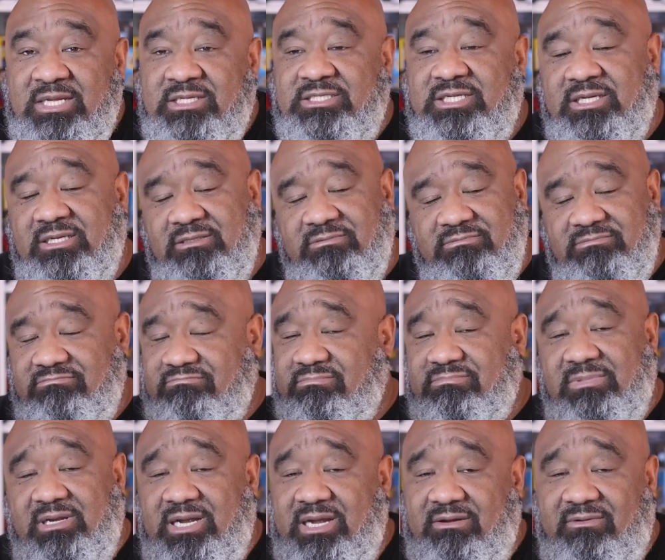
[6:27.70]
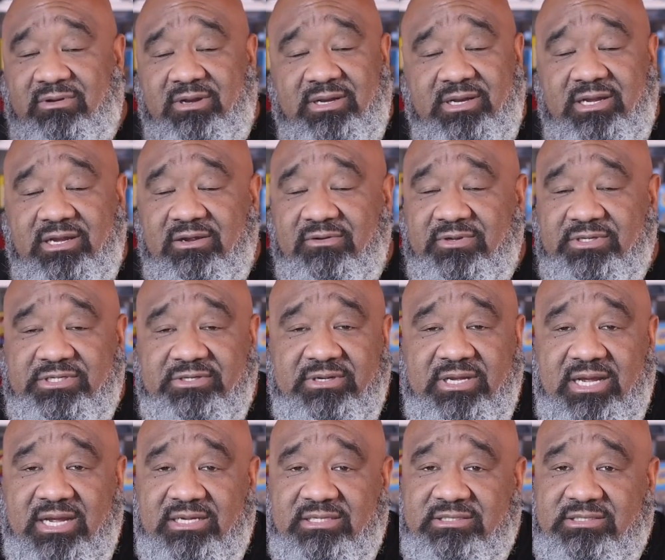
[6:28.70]
so I want to hear what you
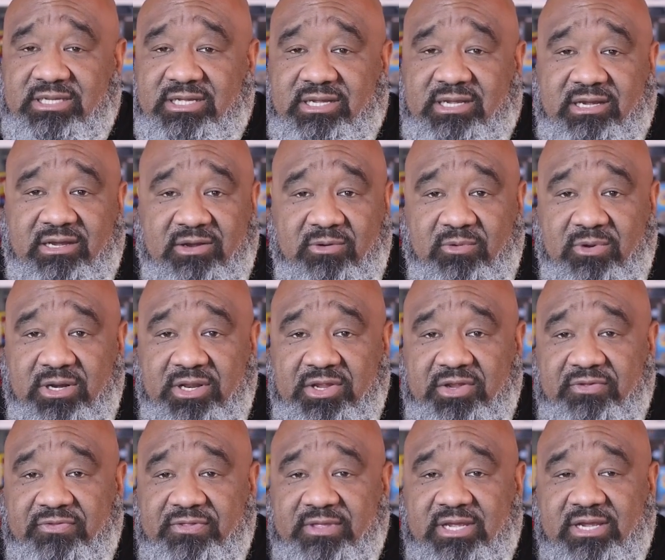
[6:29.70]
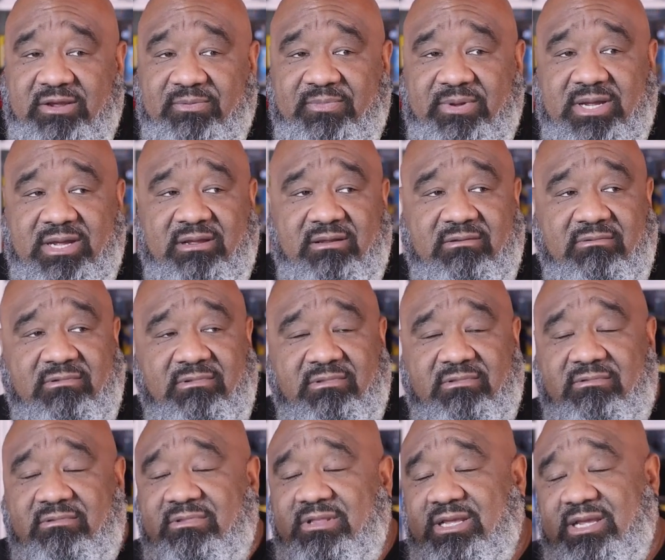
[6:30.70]
guys think. What do you think about
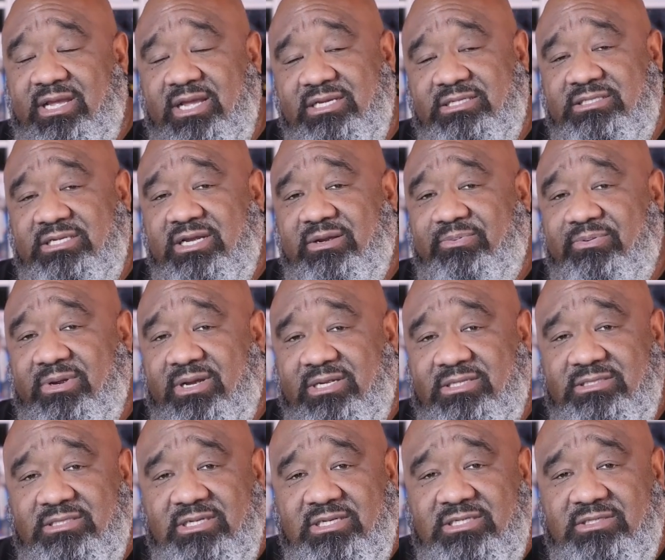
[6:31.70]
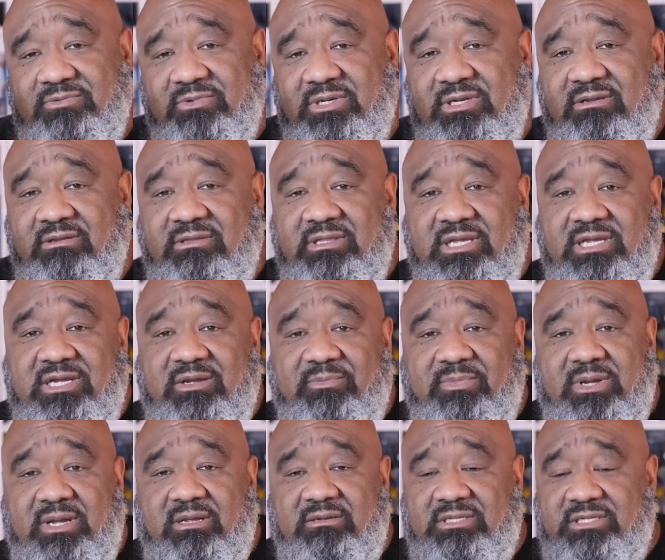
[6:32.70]
the Haslab process? What do you think
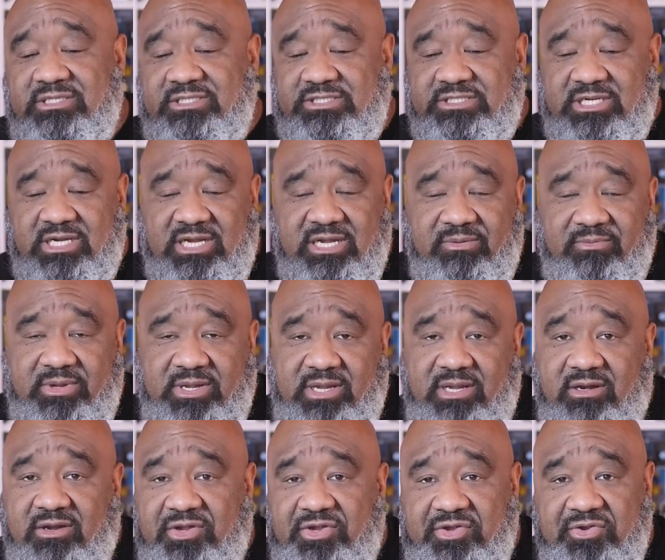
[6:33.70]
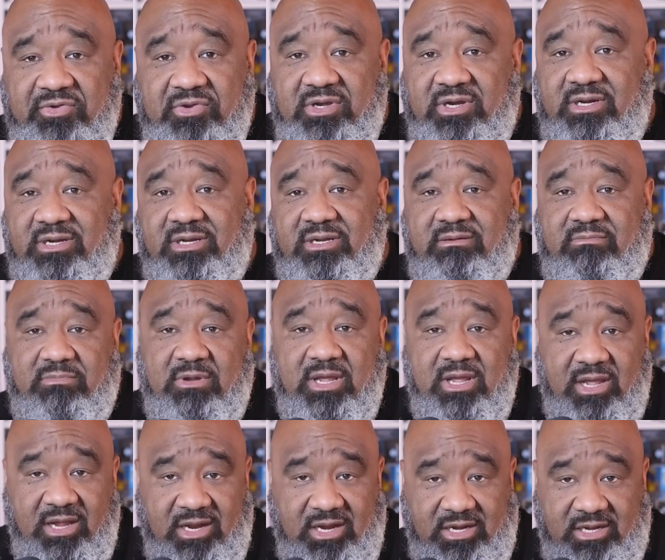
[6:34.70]
about this Giant Man? Are you gonna
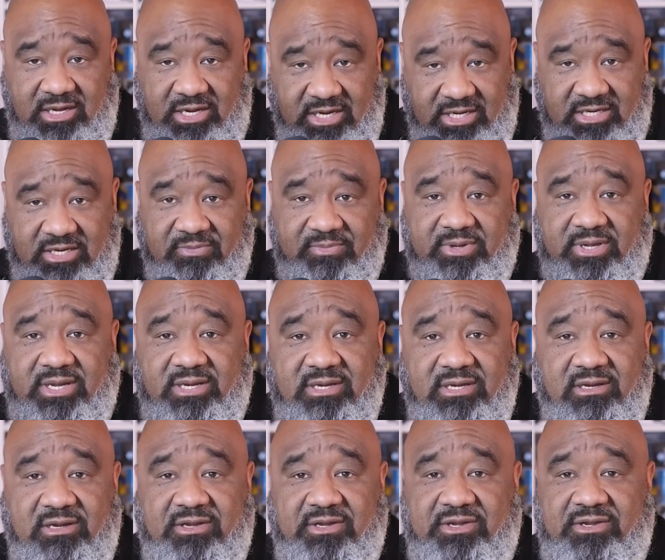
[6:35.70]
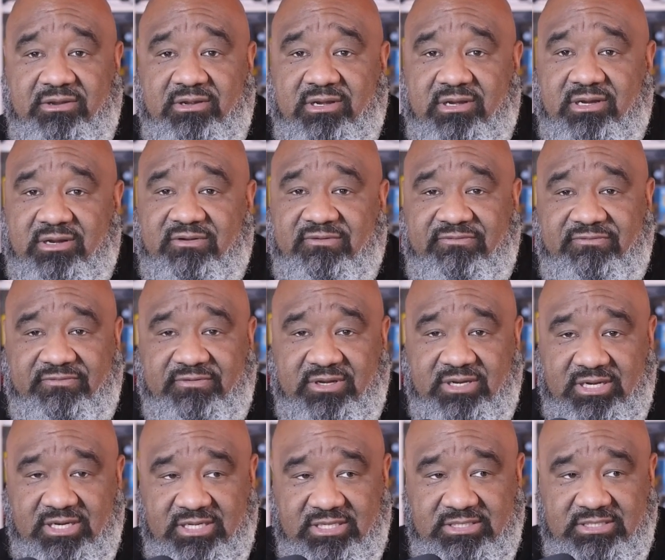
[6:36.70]
click the button? Are you gonna
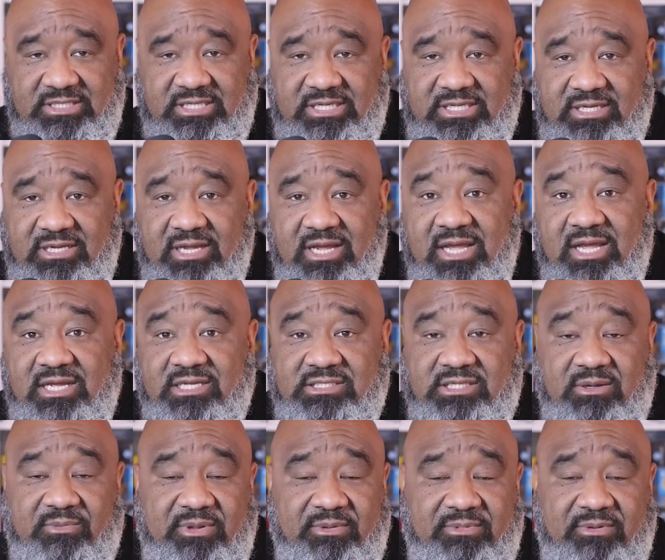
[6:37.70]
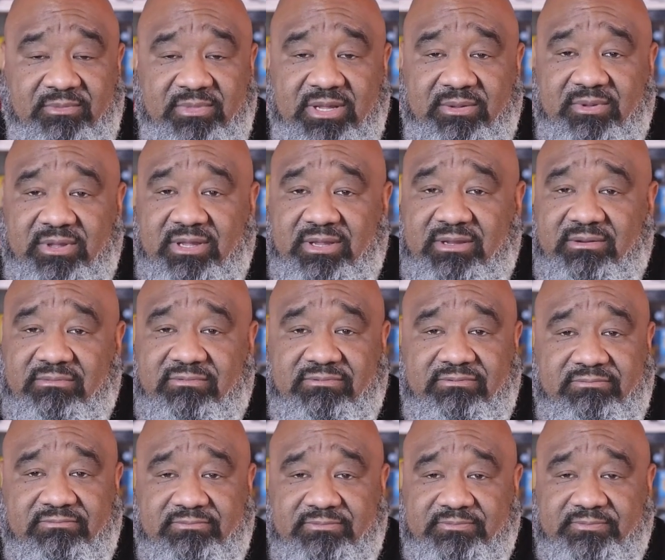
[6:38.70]
fund this thing? Some people maybe
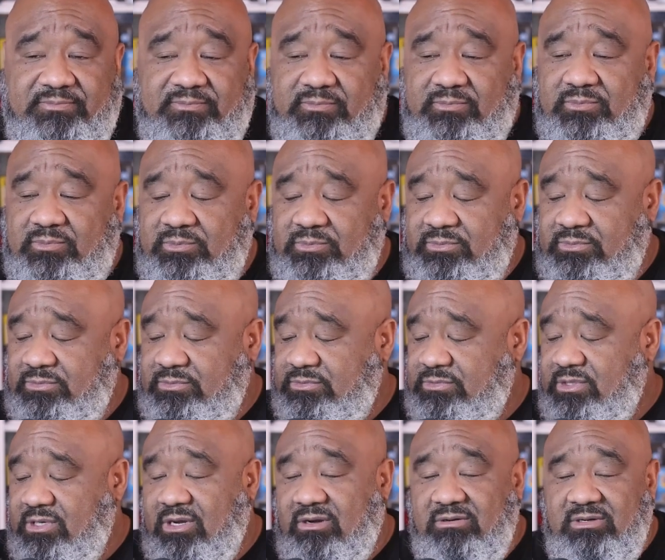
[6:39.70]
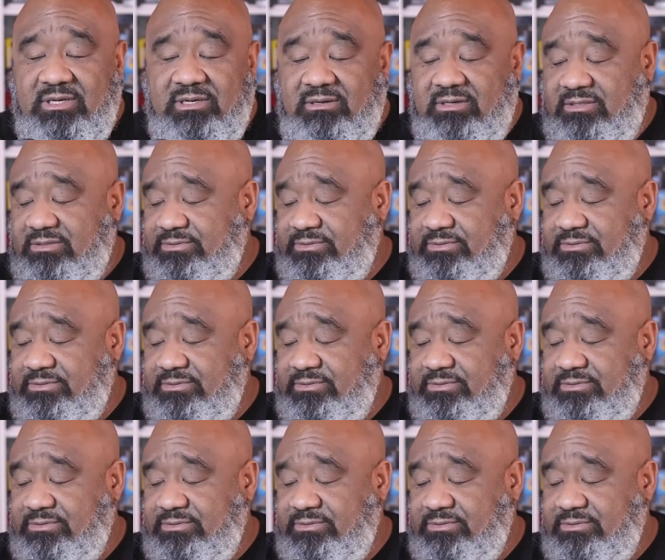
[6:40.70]
hold it.